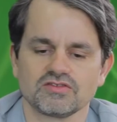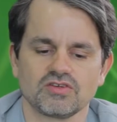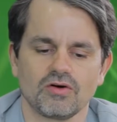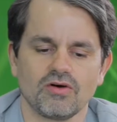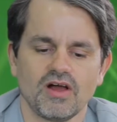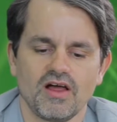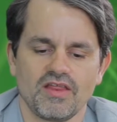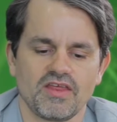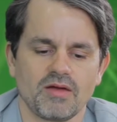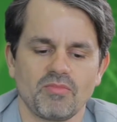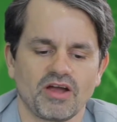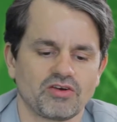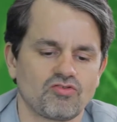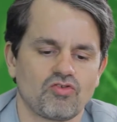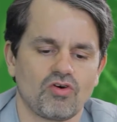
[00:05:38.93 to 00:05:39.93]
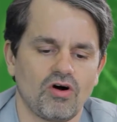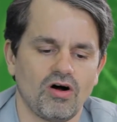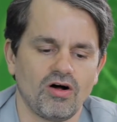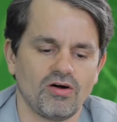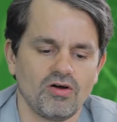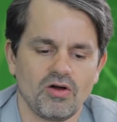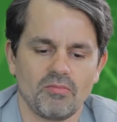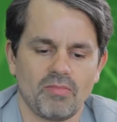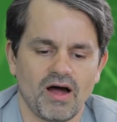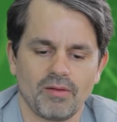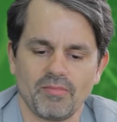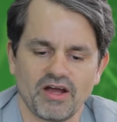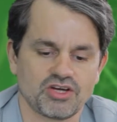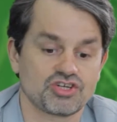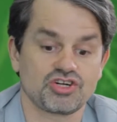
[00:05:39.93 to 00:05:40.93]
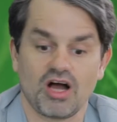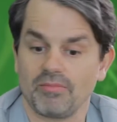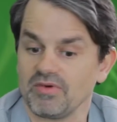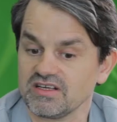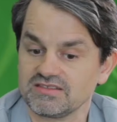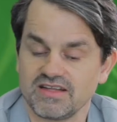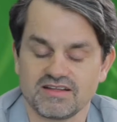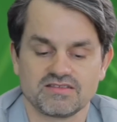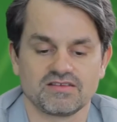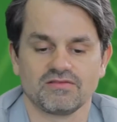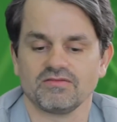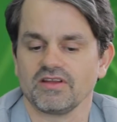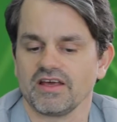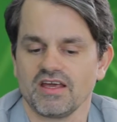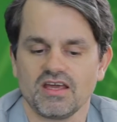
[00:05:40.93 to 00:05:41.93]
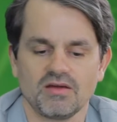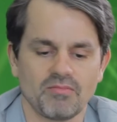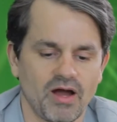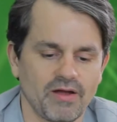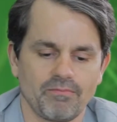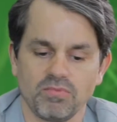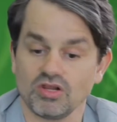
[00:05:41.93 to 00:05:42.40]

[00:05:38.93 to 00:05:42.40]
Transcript: So they might crawl my shop extensively, my